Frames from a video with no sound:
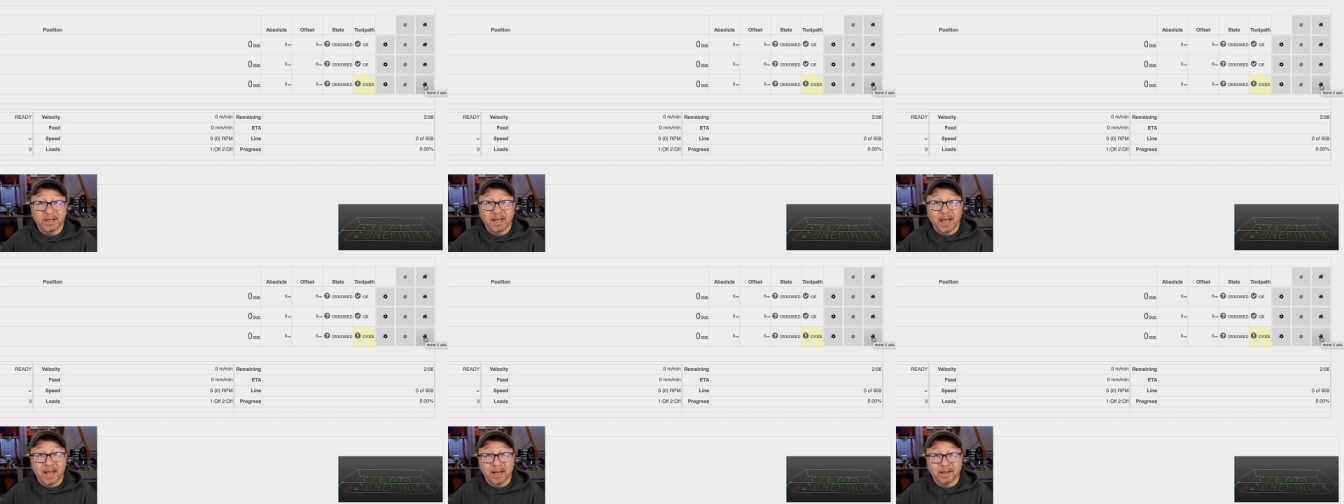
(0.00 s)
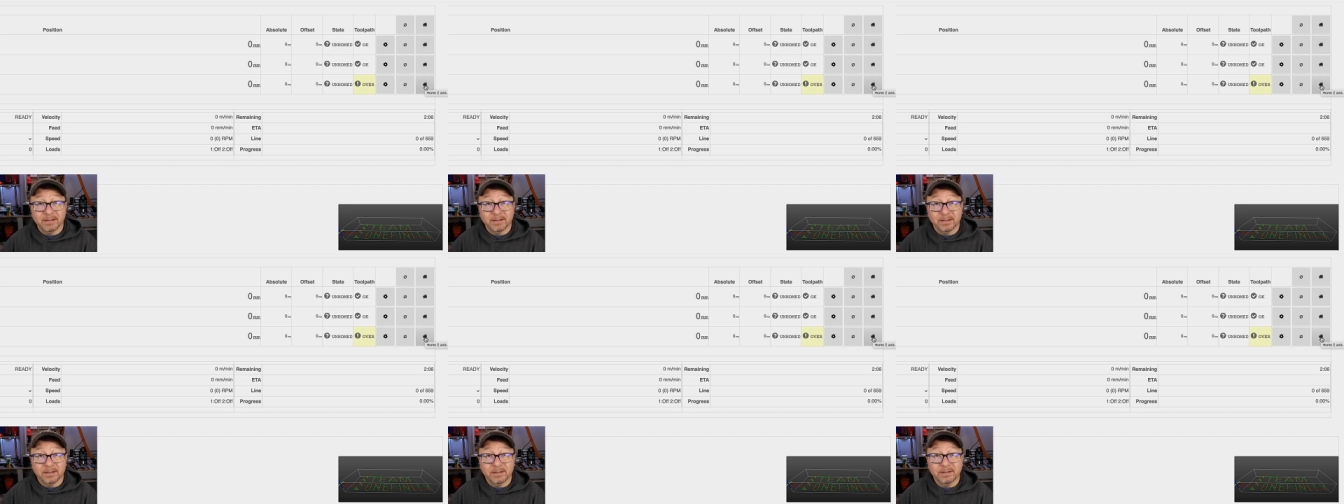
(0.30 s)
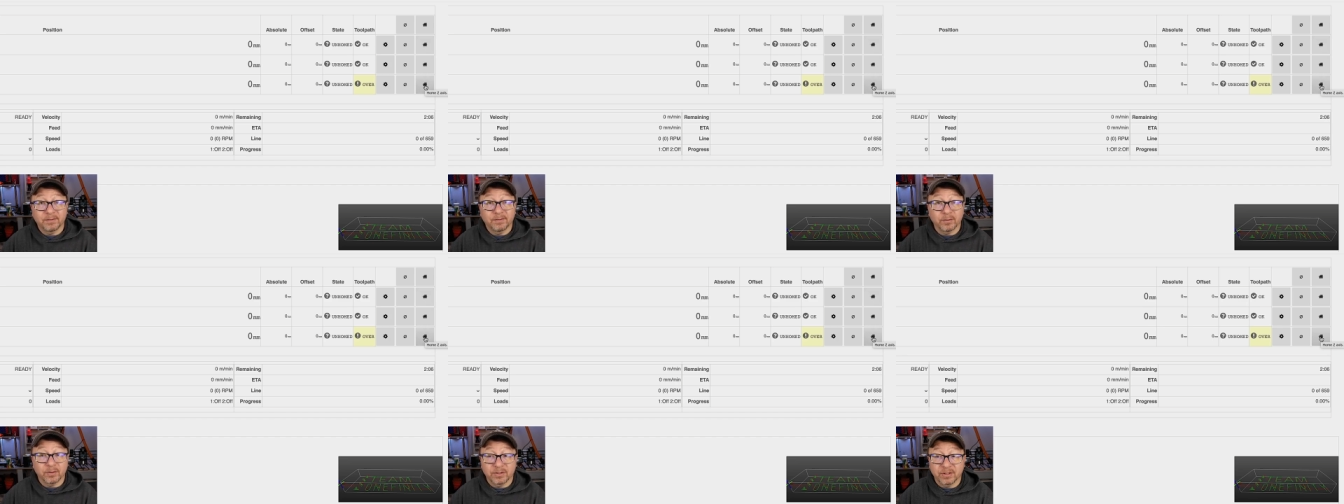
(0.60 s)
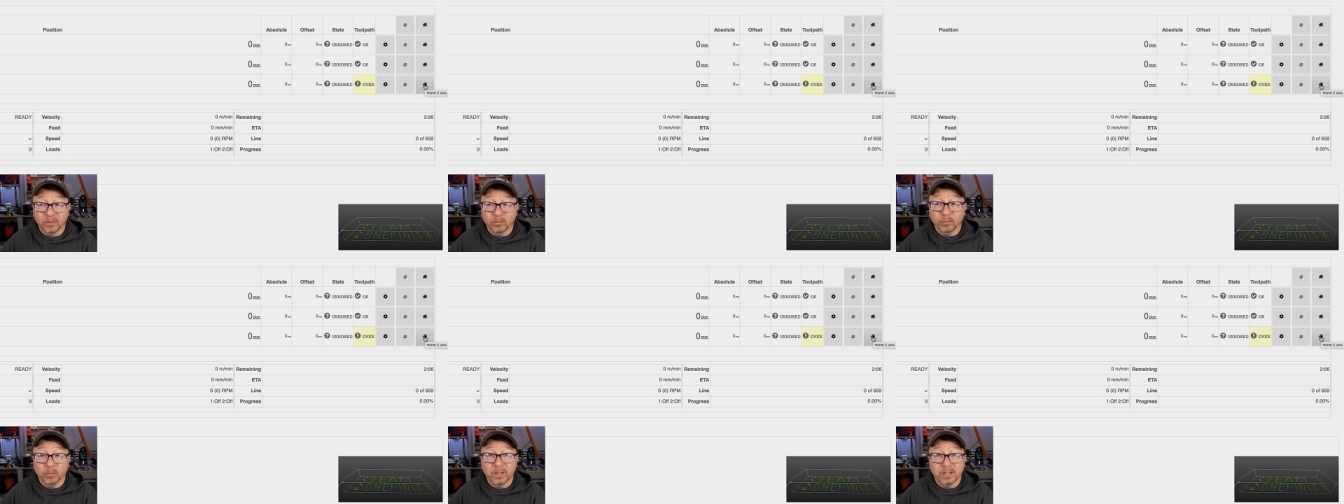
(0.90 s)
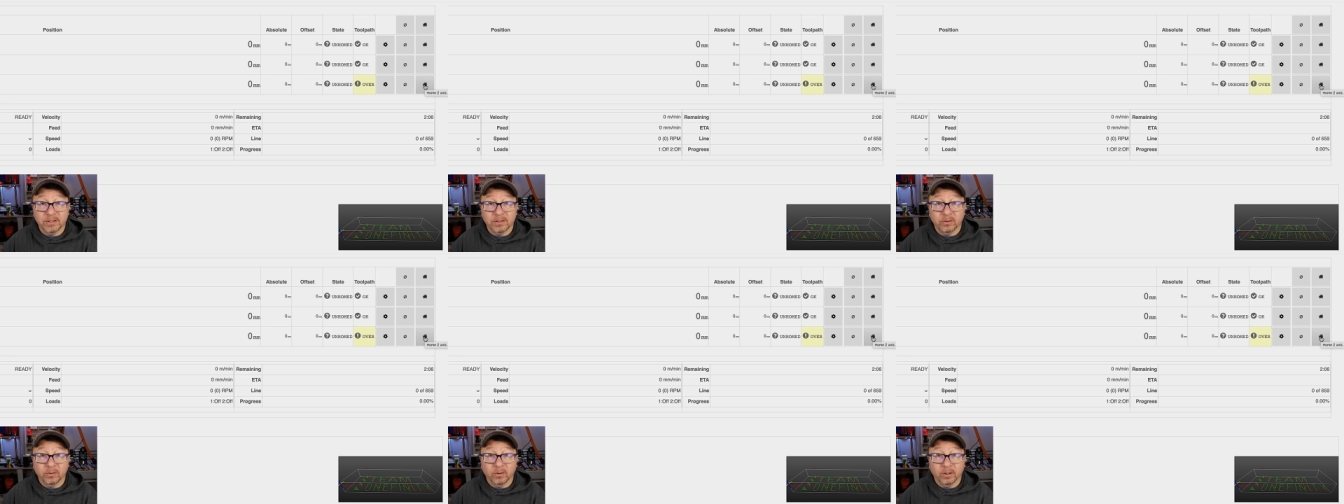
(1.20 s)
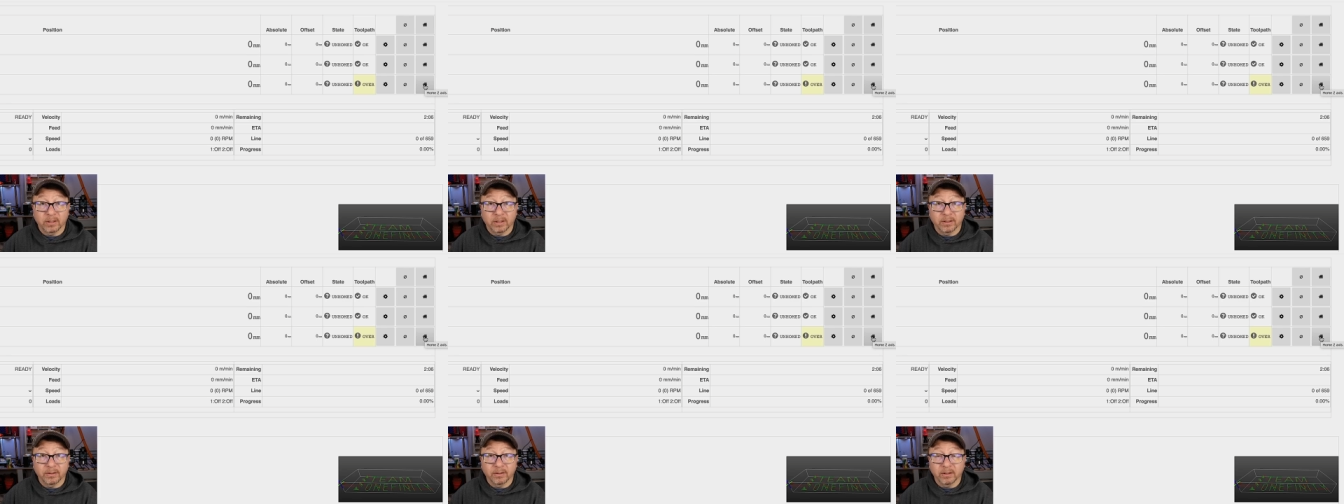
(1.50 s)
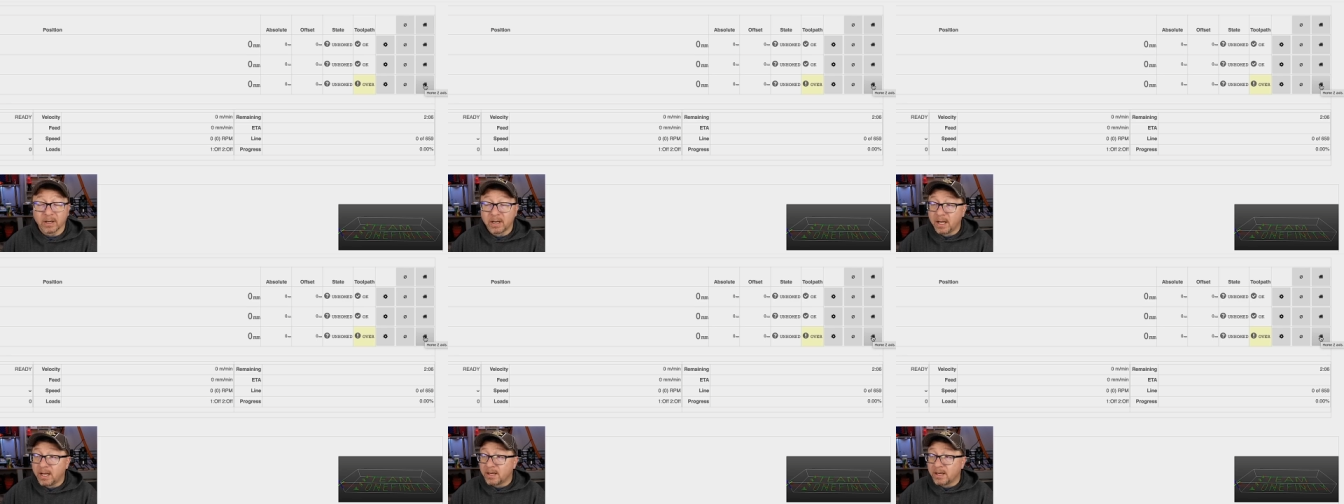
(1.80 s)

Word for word: axis for some reason or another.